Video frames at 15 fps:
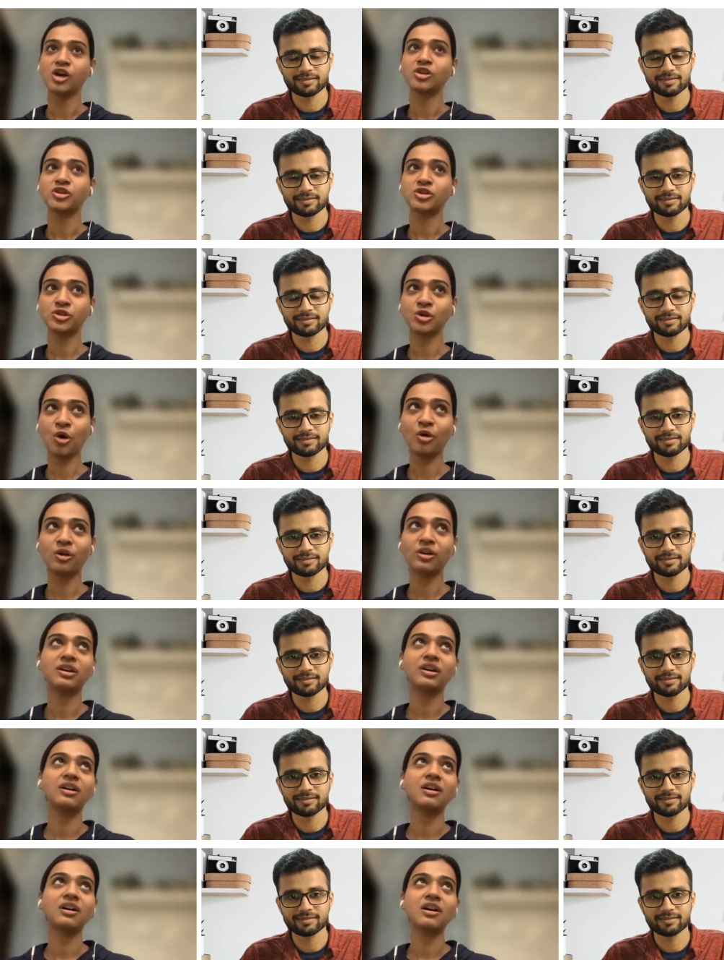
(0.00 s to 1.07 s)
Speaker 1: Sure.
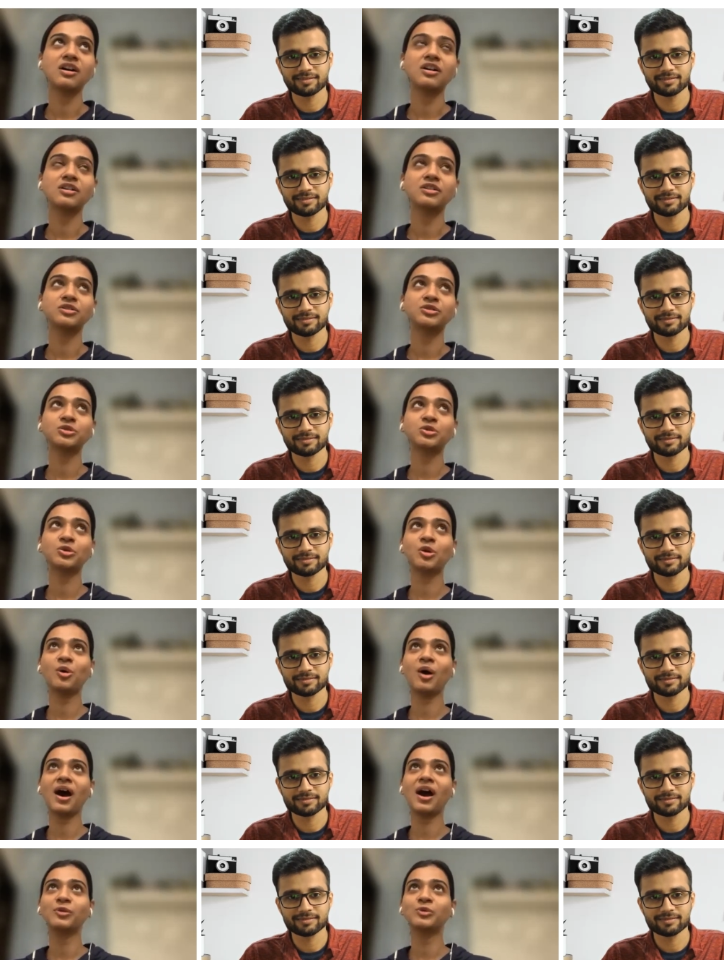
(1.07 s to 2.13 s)

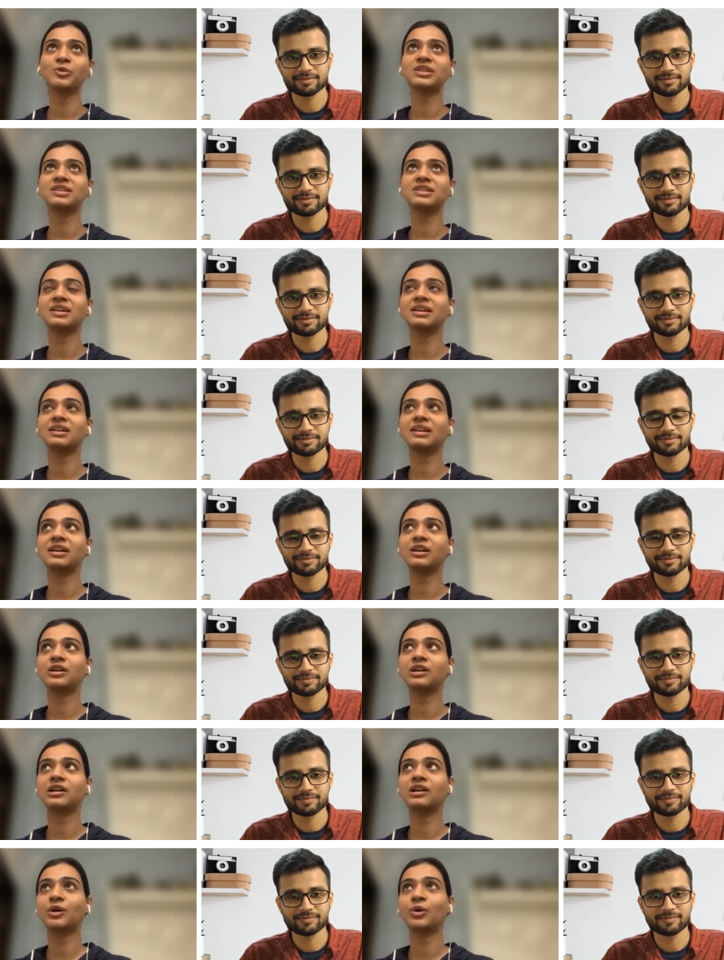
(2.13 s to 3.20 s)
So I would say, like,
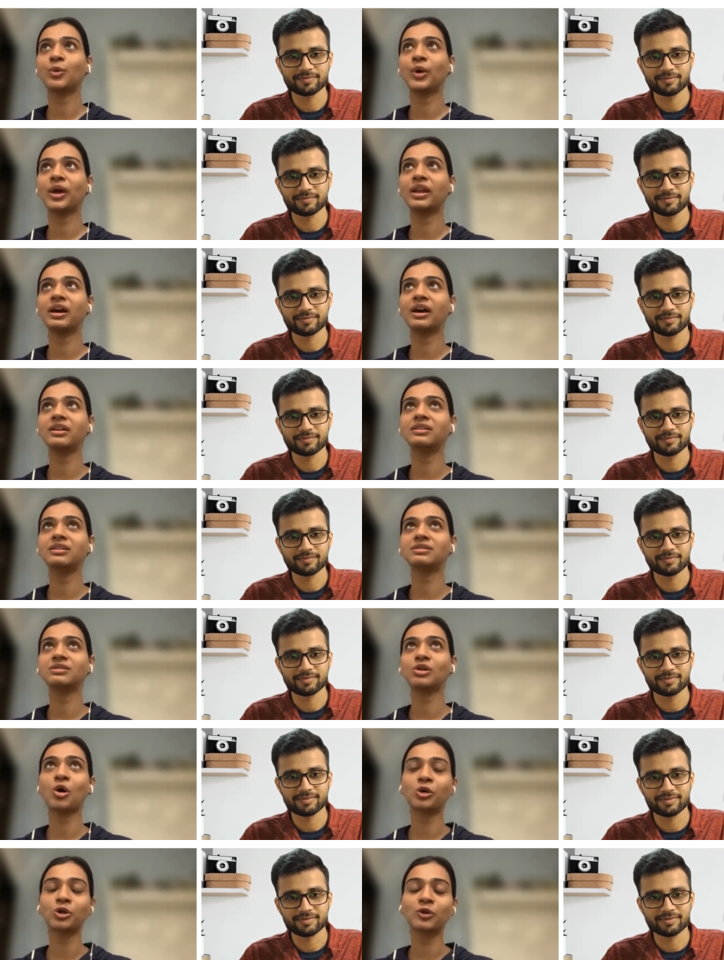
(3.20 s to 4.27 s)
when I
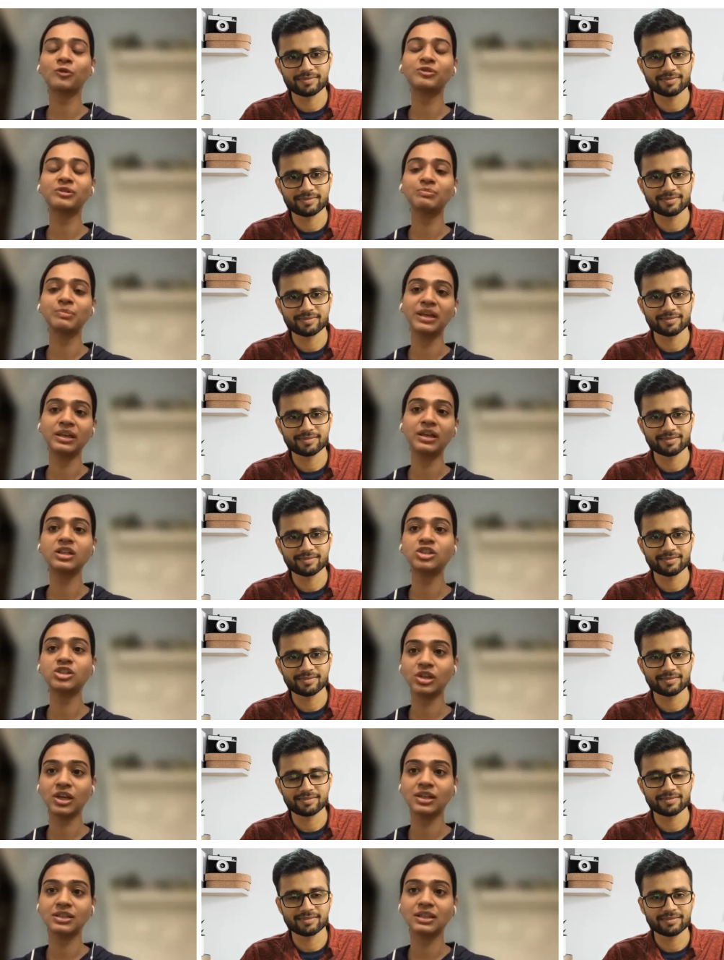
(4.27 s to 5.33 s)
thought of making a
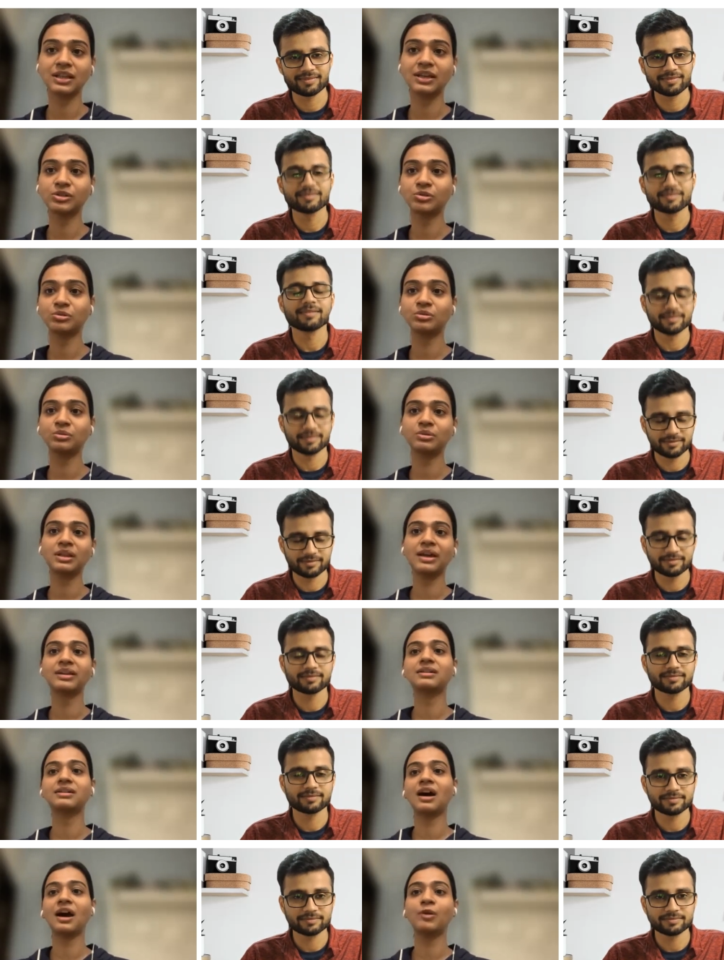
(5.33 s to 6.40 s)
change, like, you know, like
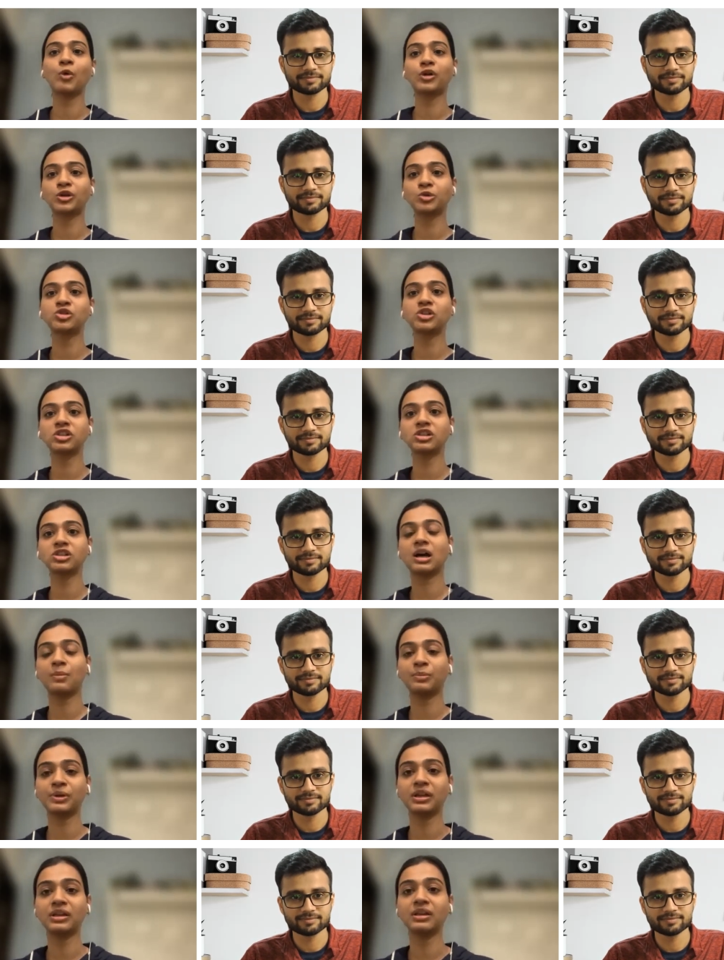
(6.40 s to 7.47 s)
I wanted to change a
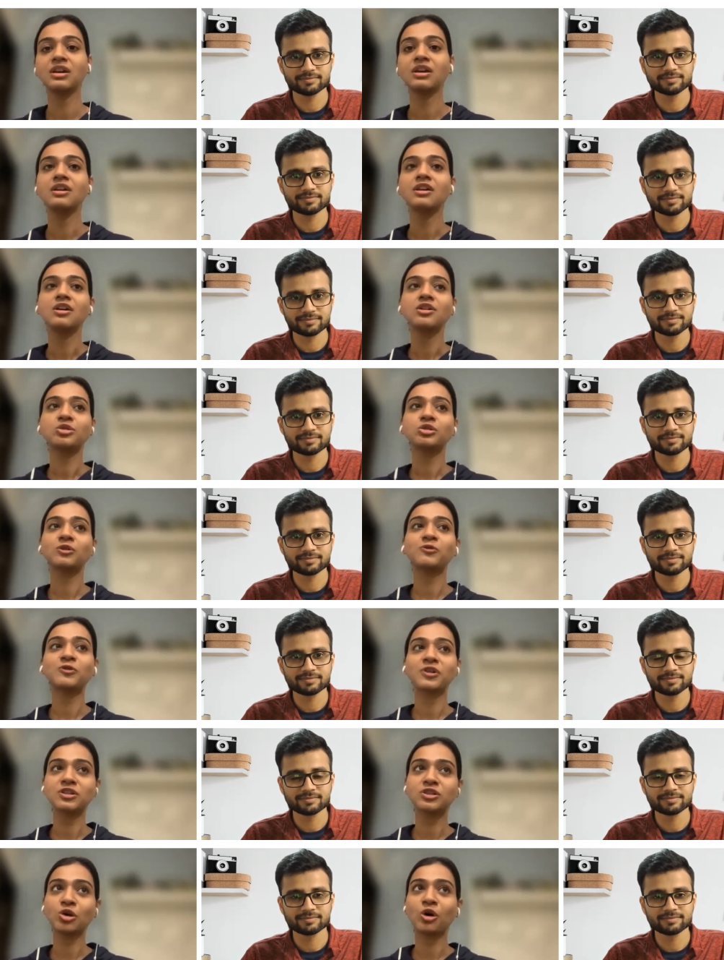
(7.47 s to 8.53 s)
company. So the
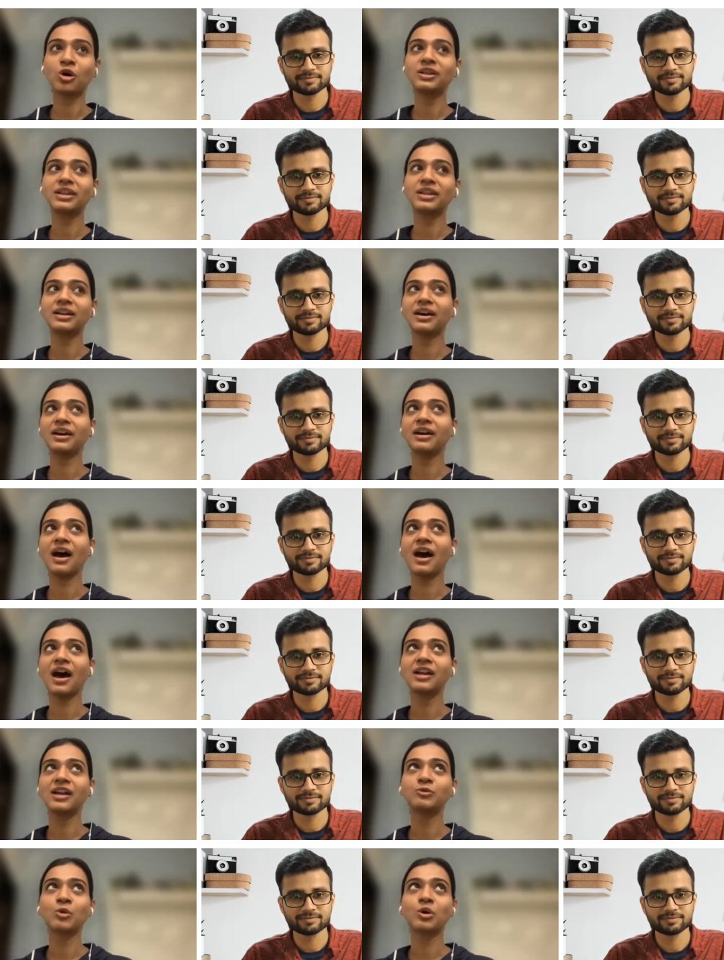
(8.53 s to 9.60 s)
first thought that I
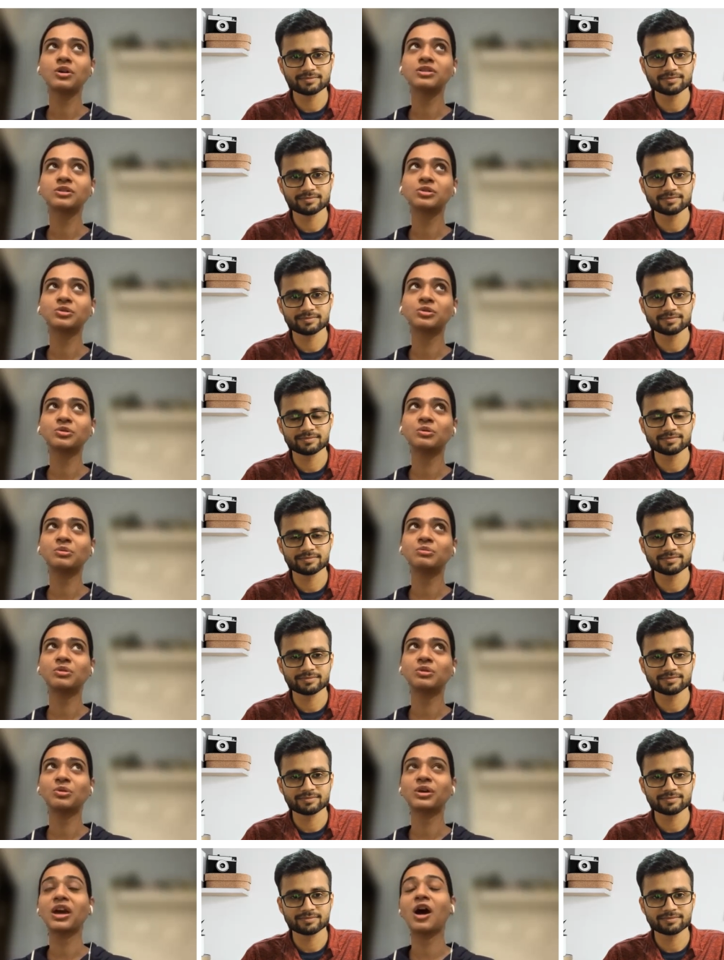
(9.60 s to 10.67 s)
had was, you know,
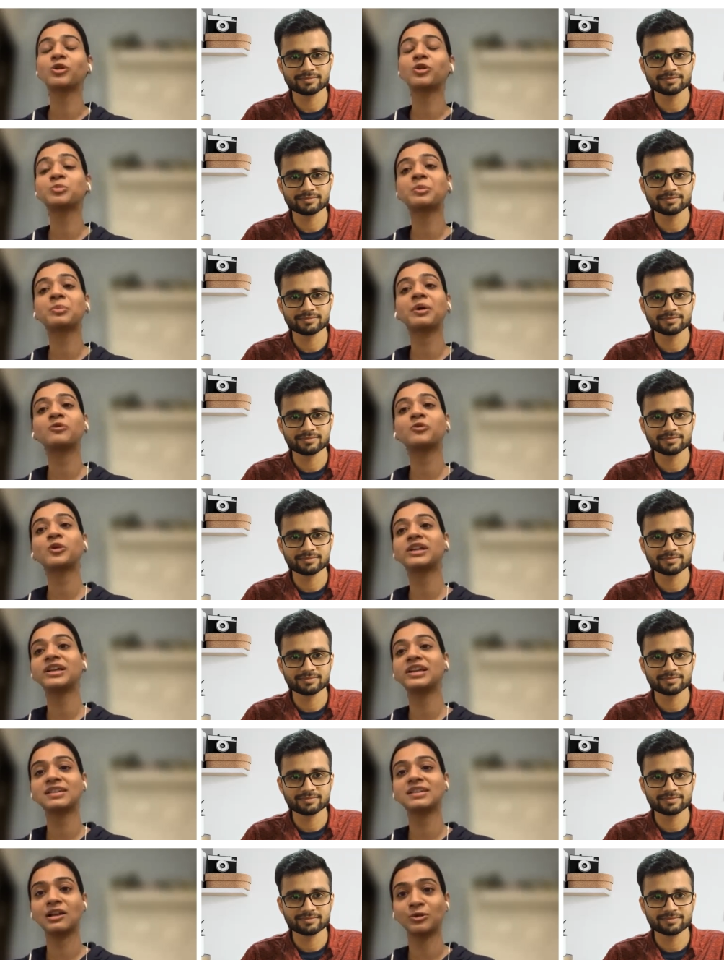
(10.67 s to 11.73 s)
okay, how to prepare for DS
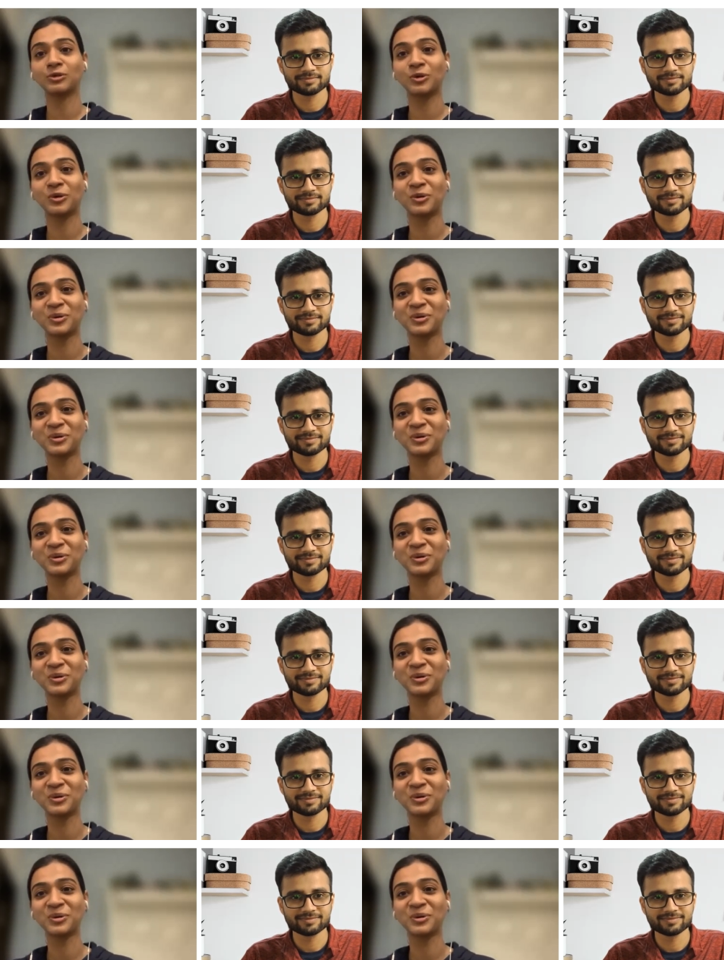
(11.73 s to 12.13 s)
Algo.